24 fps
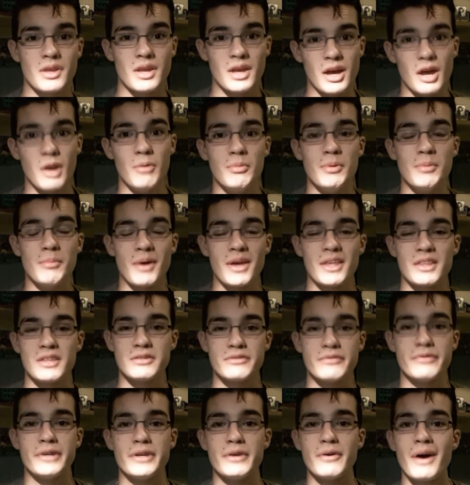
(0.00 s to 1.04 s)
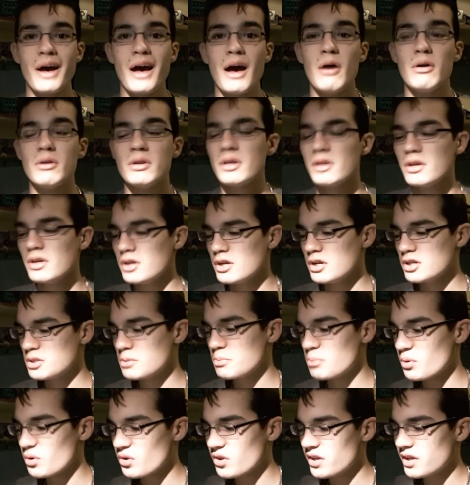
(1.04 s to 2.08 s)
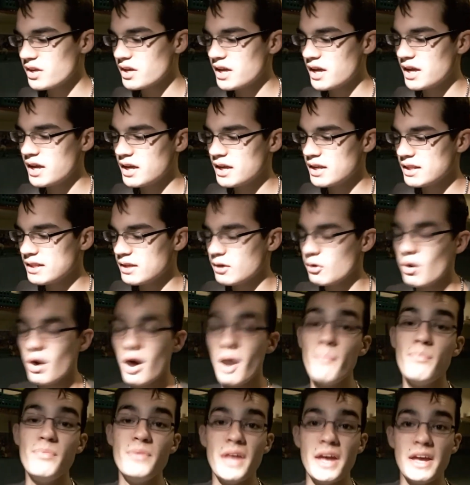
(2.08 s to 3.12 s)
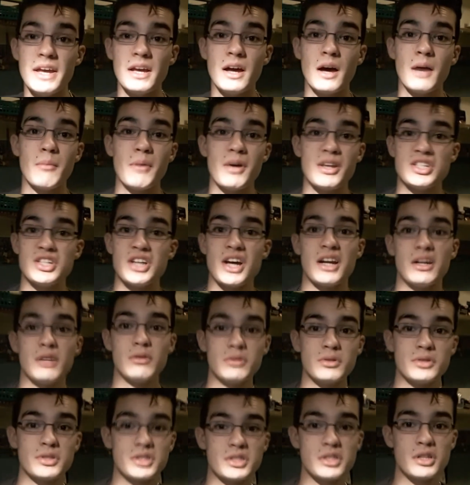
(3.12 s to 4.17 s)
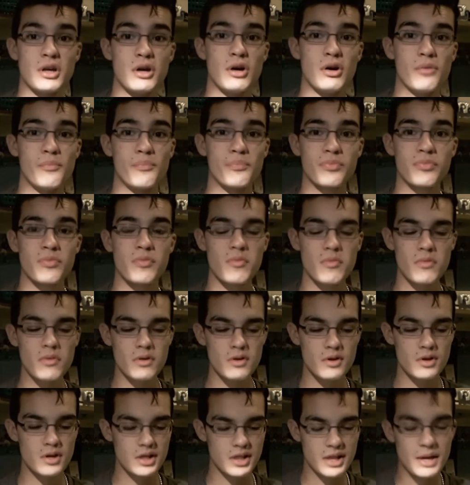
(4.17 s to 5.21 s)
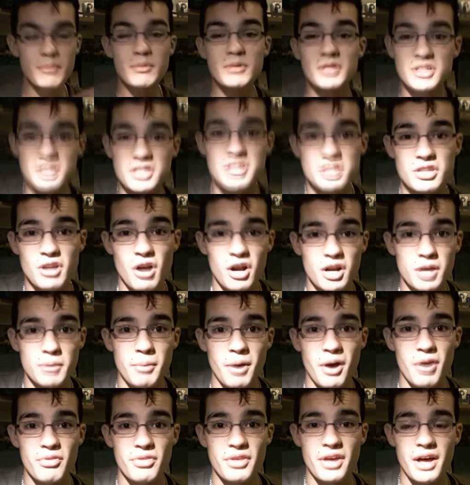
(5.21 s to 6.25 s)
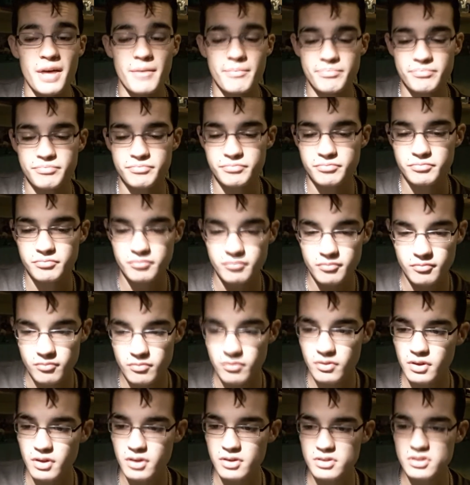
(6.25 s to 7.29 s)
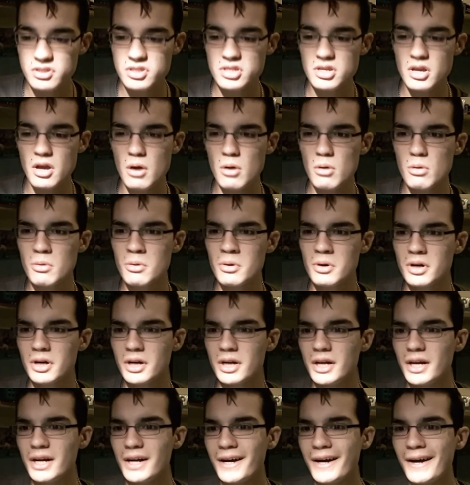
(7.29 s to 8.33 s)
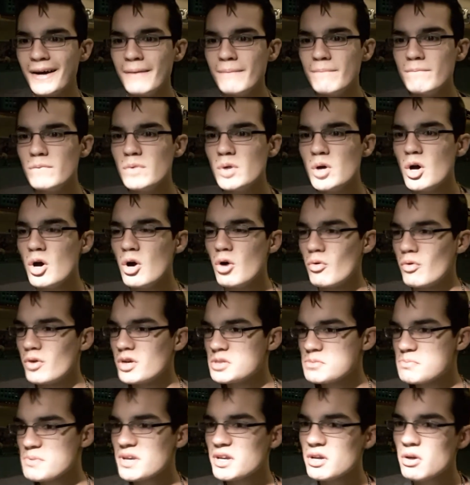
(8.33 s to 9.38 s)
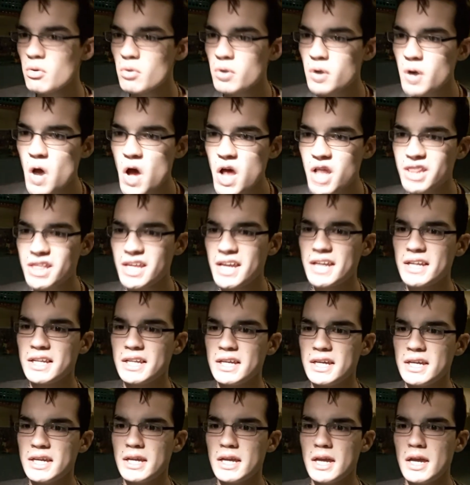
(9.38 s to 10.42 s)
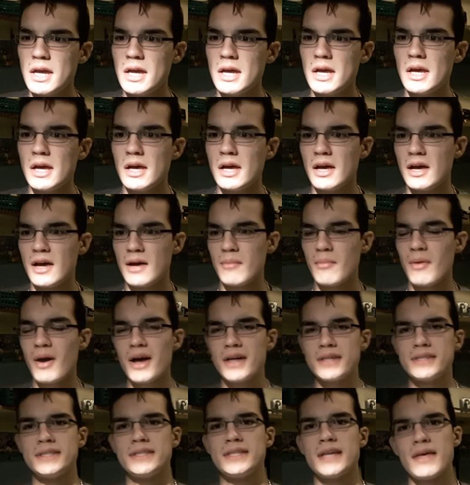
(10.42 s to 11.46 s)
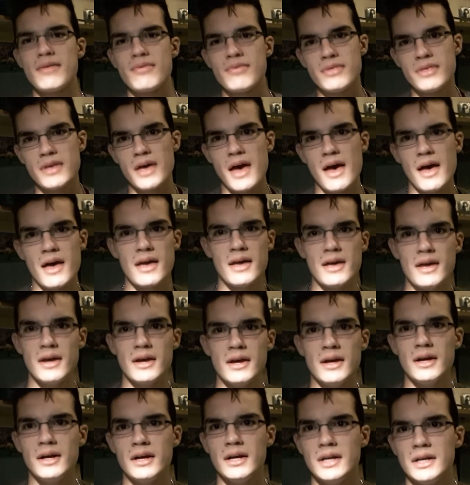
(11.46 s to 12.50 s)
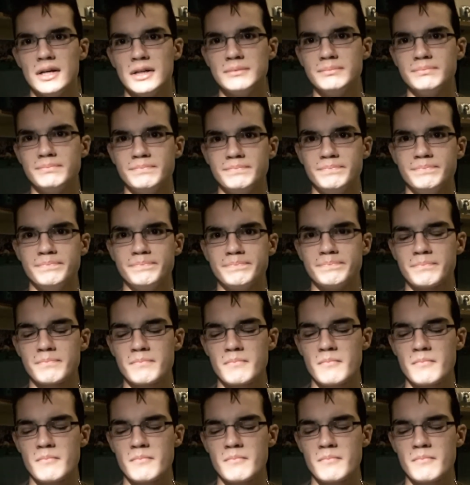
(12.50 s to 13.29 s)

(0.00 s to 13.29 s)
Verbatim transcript: help me make this video out put a little update on my channel so let me just talk about that so um, what's been going on lately um, I said that um,